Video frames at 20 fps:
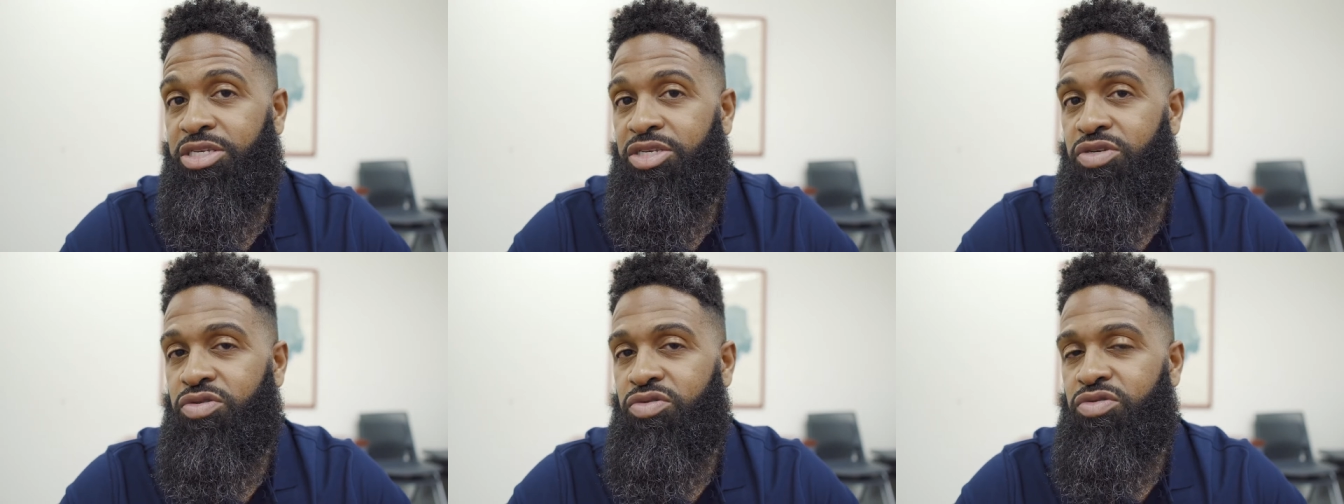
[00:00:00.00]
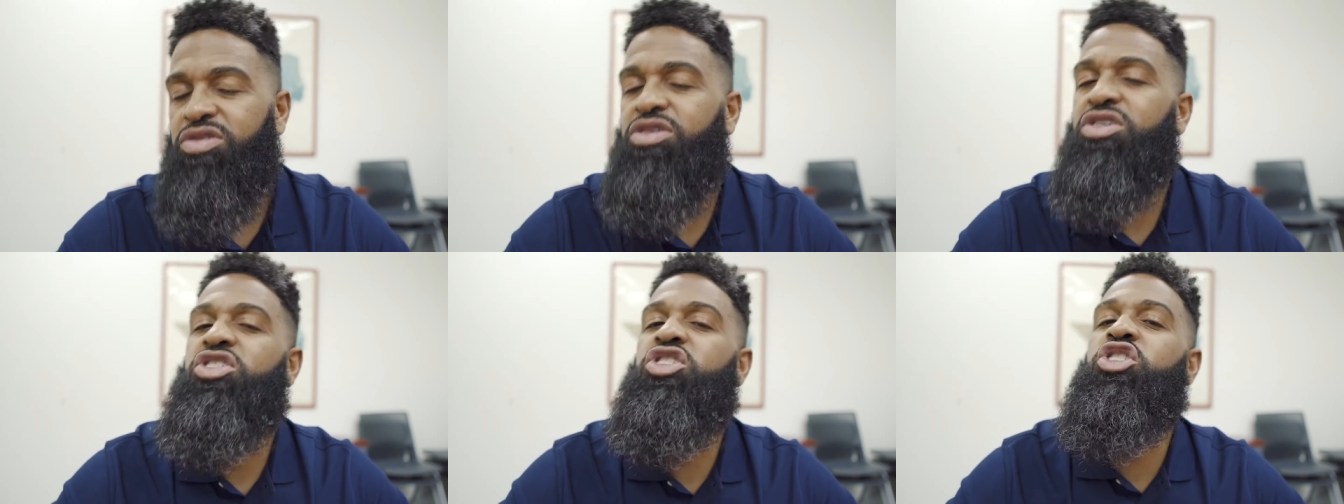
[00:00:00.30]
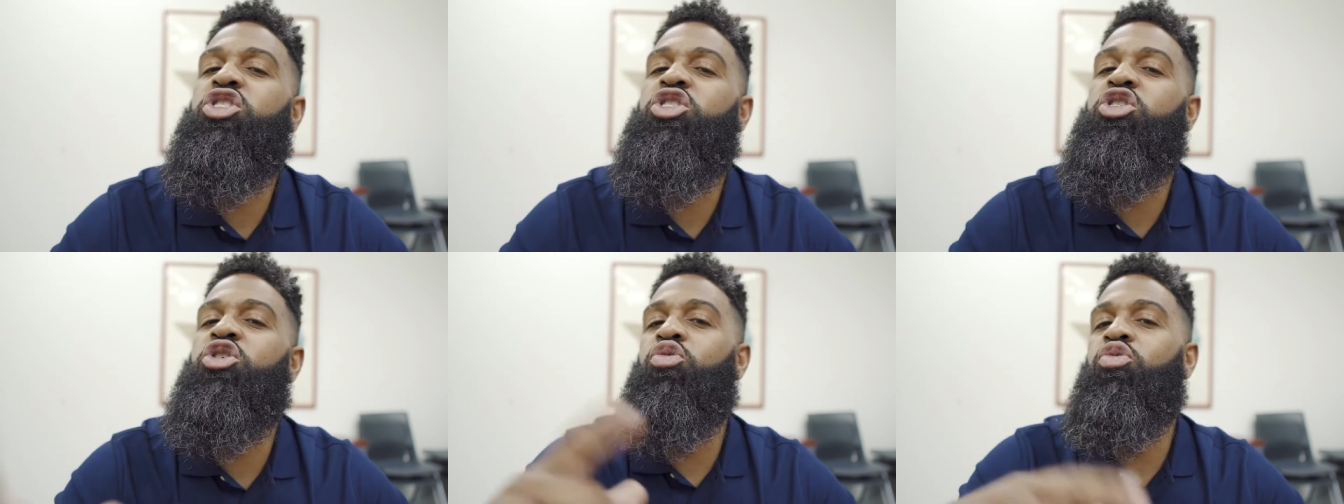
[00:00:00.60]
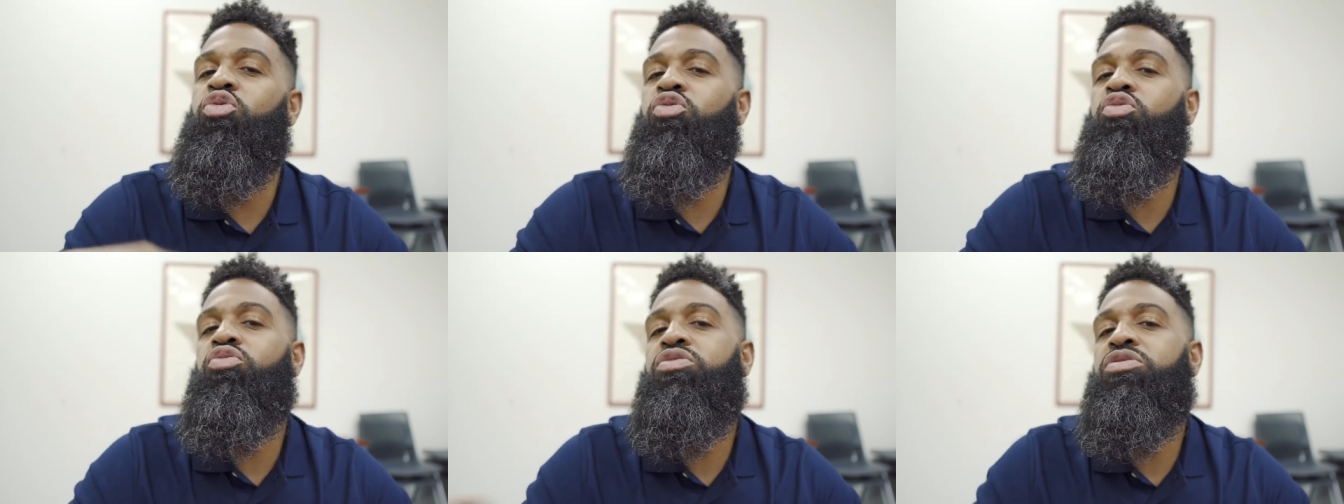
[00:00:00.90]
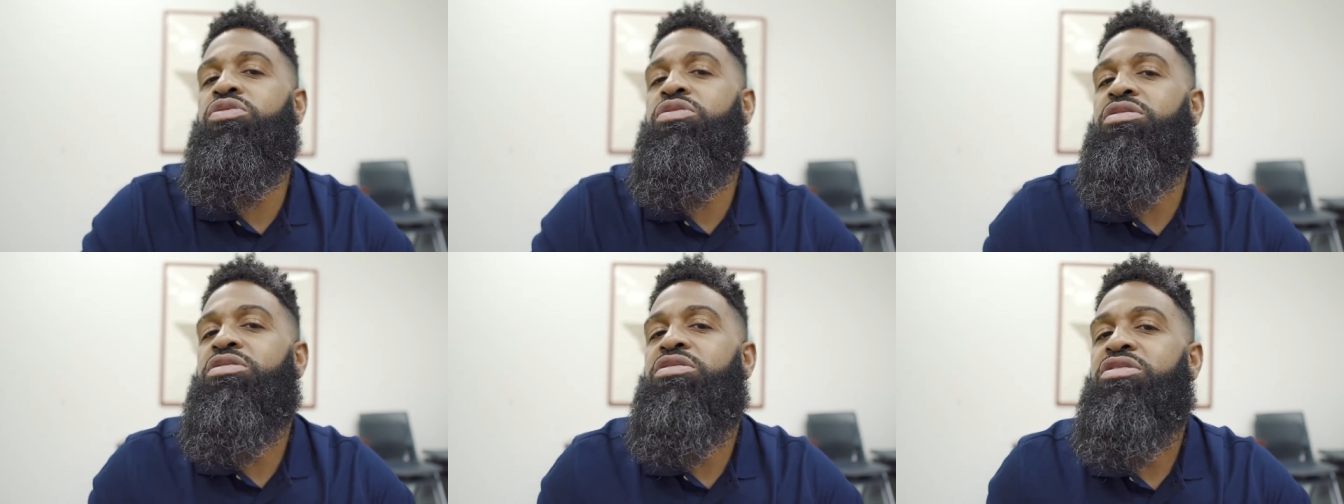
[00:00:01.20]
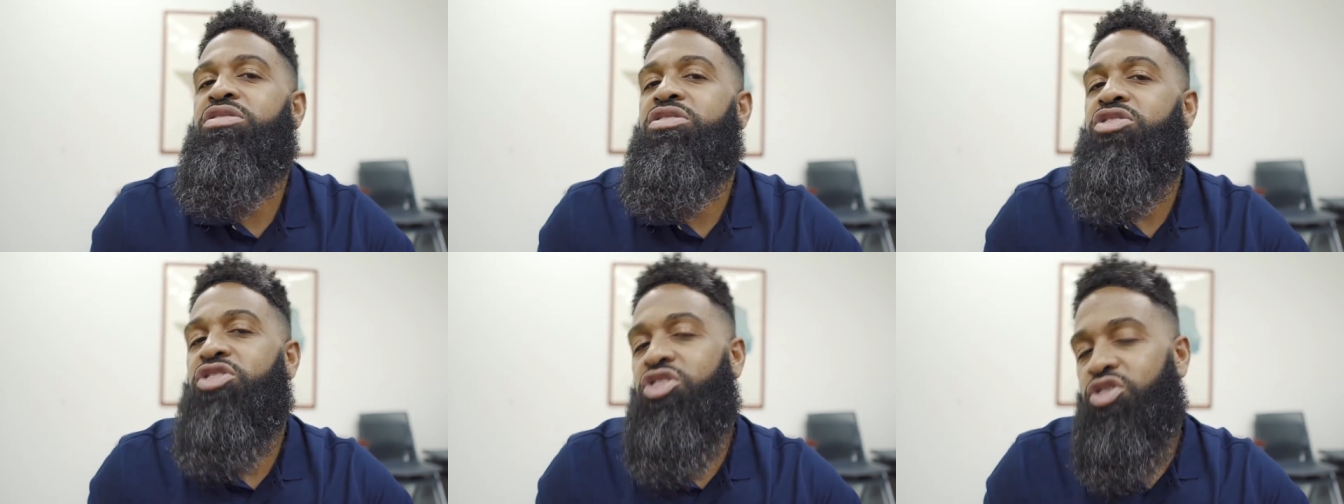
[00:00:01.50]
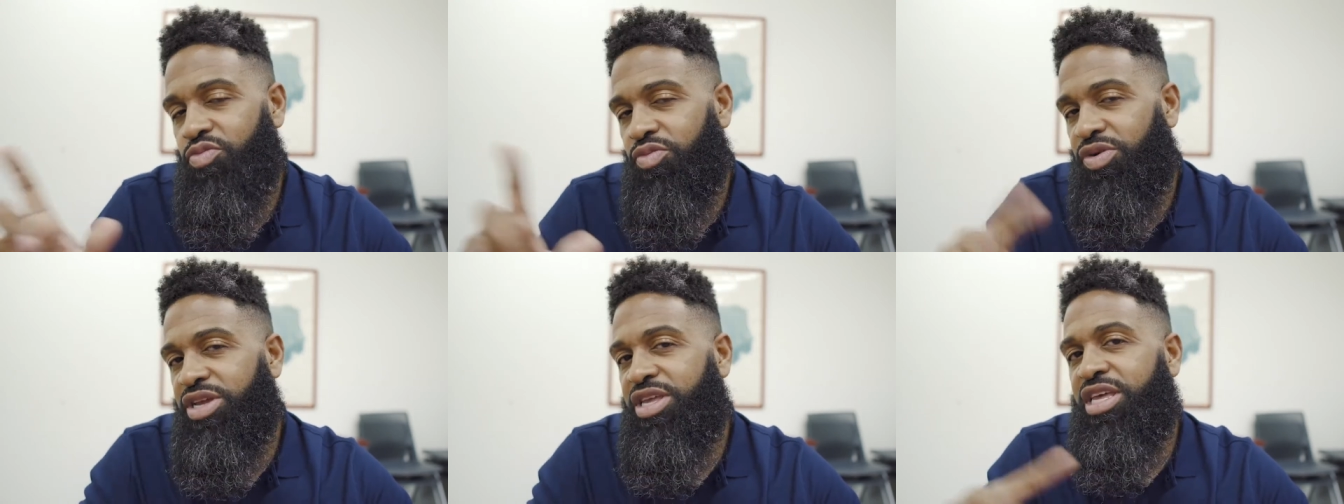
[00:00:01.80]
to, just Google
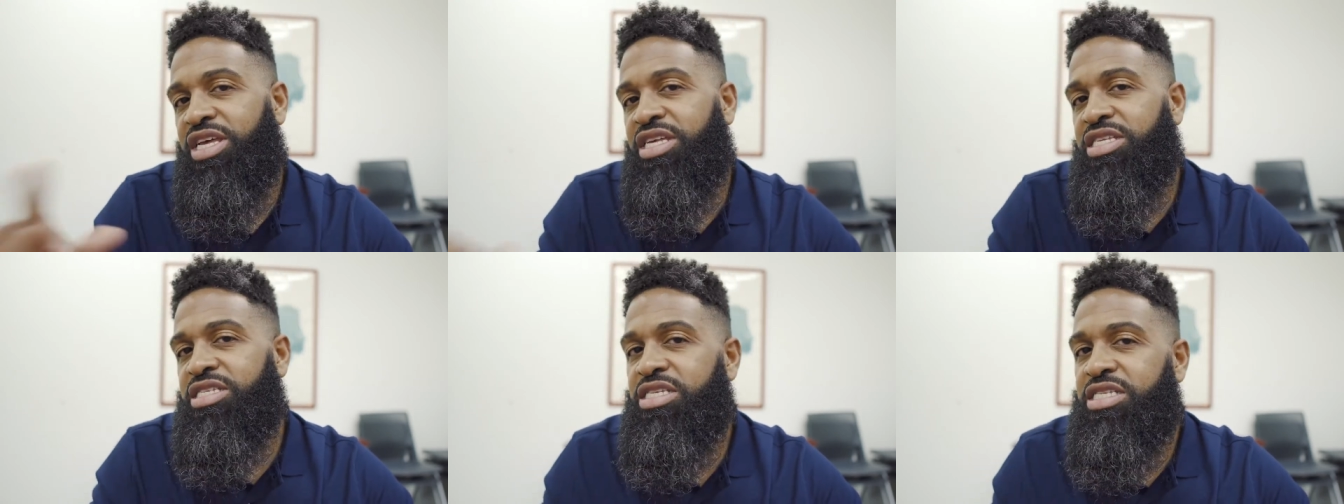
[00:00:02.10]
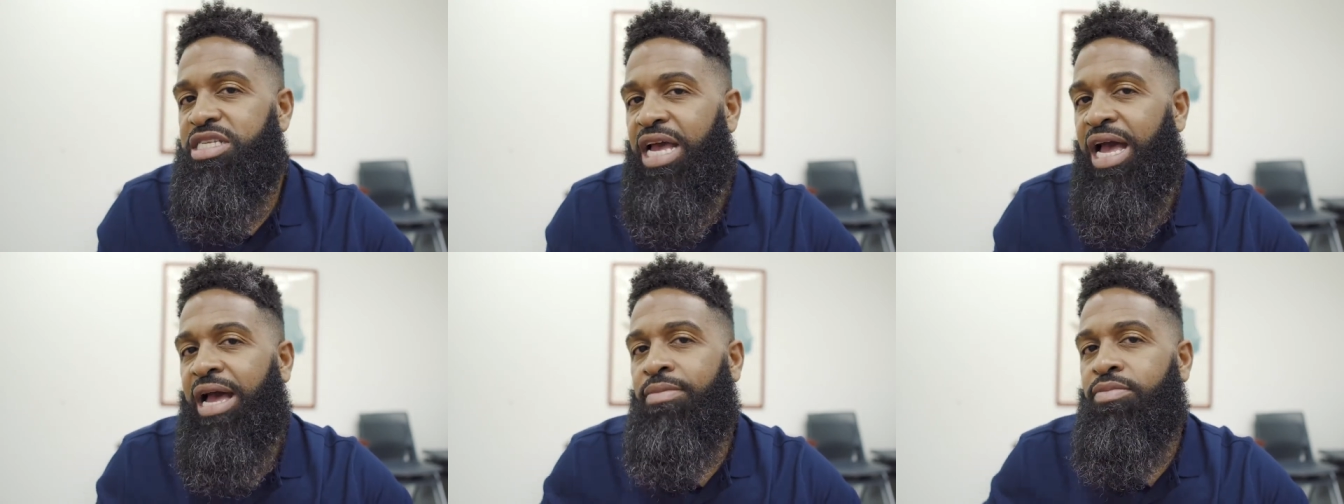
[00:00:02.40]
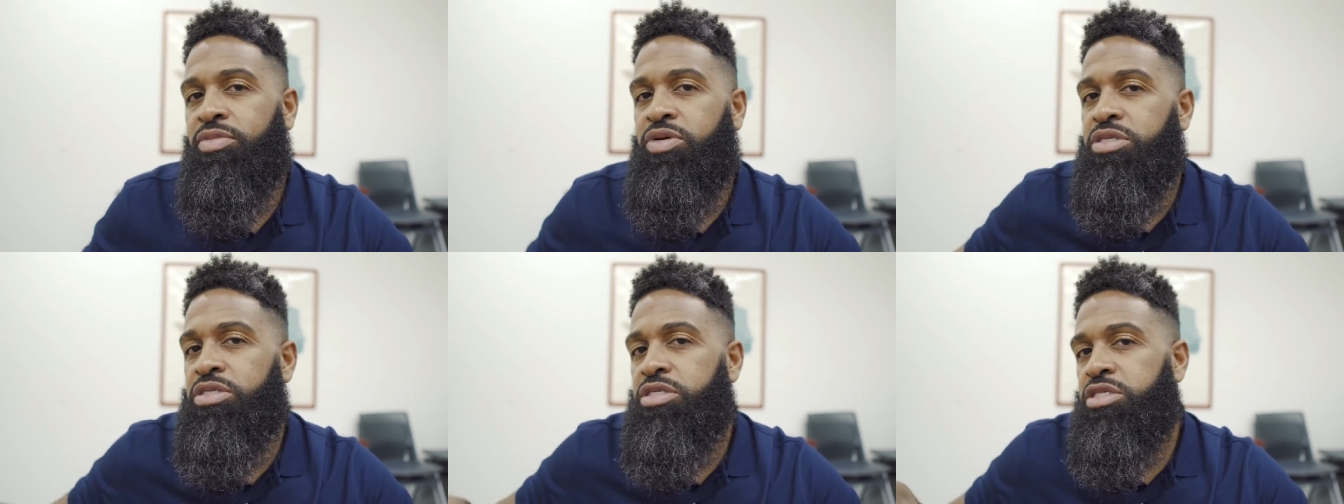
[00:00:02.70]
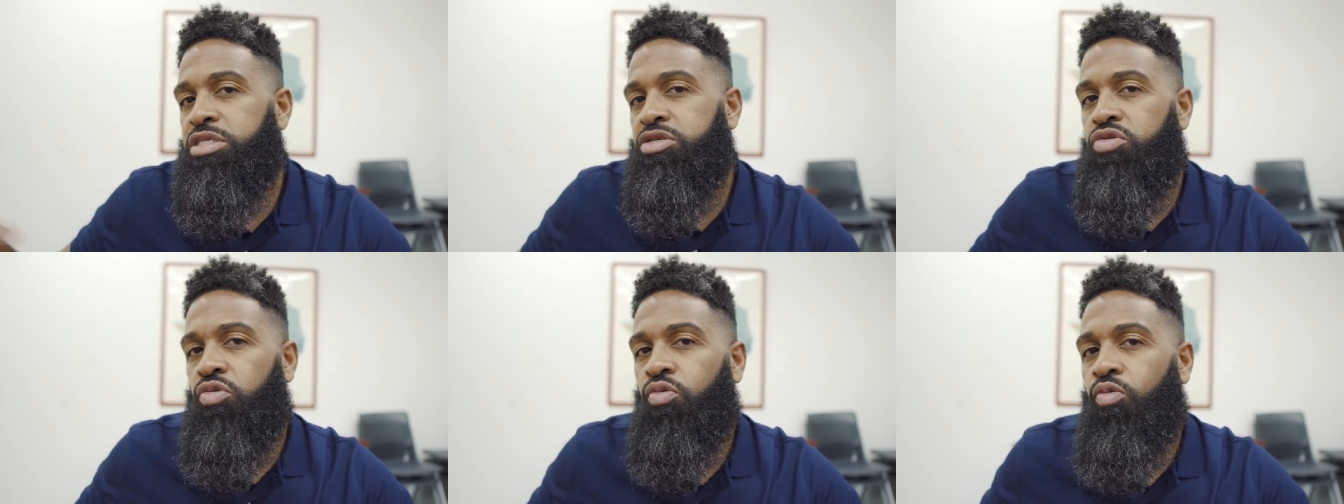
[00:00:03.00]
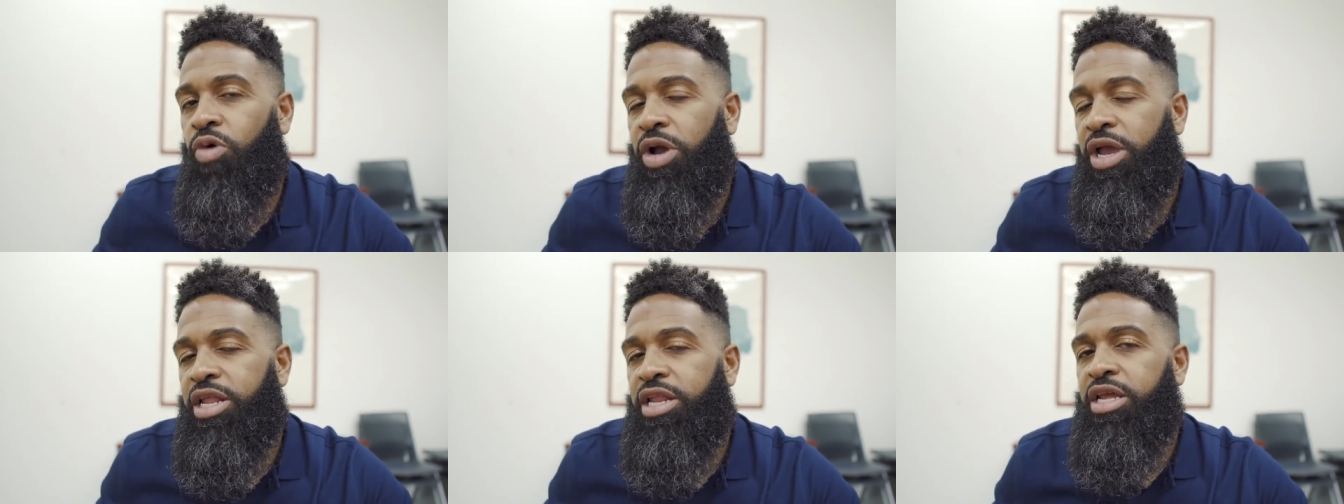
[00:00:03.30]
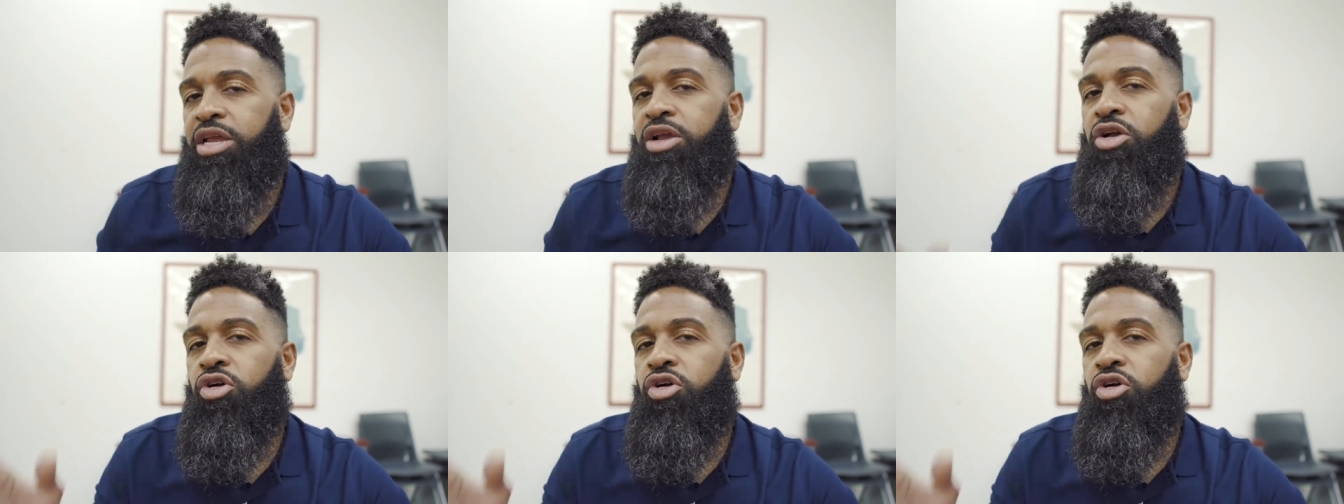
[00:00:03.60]
MaKenzie Thomas wedding